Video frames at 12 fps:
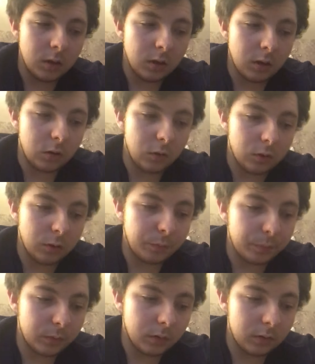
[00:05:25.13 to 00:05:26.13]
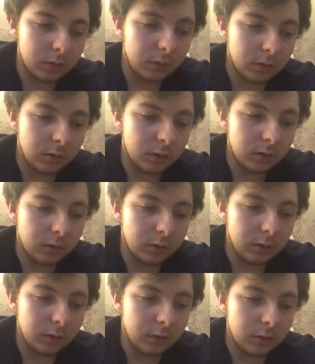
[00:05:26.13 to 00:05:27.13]
I hope
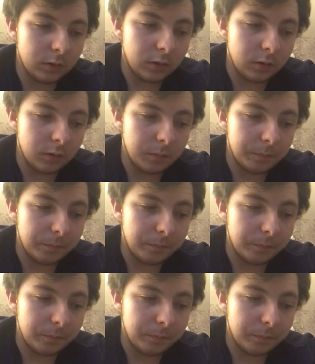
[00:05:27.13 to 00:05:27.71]
you're